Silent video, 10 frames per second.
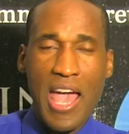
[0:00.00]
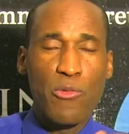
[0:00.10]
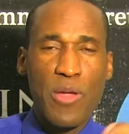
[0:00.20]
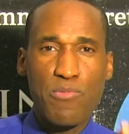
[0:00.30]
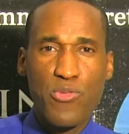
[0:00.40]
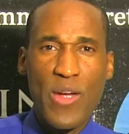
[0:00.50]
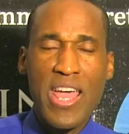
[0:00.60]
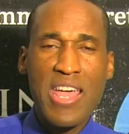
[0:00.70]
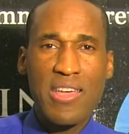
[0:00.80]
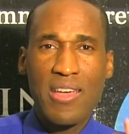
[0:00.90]
And we
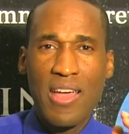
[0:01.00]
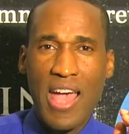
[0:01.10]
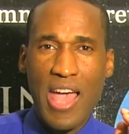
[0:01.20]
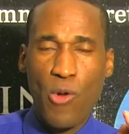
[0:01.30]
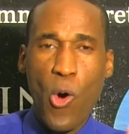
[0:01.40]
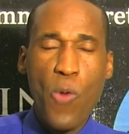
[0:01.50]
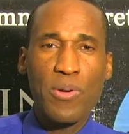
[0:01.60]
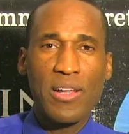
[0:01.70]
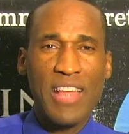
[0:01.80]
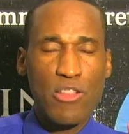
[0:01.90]
pray and
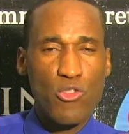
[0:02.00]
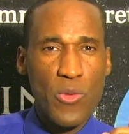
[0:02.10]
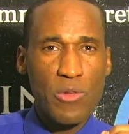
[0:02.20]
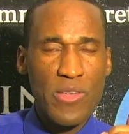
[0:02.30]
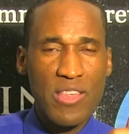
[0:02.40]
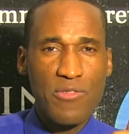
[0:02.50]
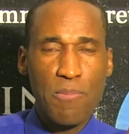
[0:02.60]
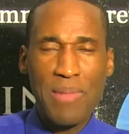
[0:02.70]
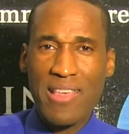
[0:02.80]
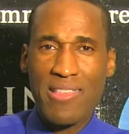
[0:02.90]
hope that you will receive
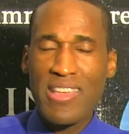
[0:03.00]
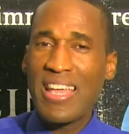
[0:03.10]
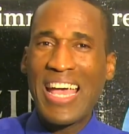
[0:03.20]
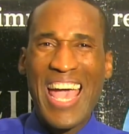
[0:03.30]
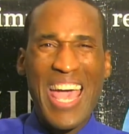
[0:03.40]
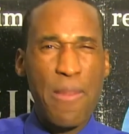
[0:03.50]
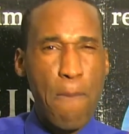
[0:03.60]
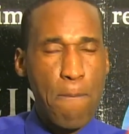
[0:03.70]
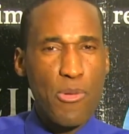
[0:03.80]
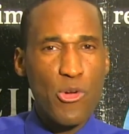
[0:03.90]
a blessing and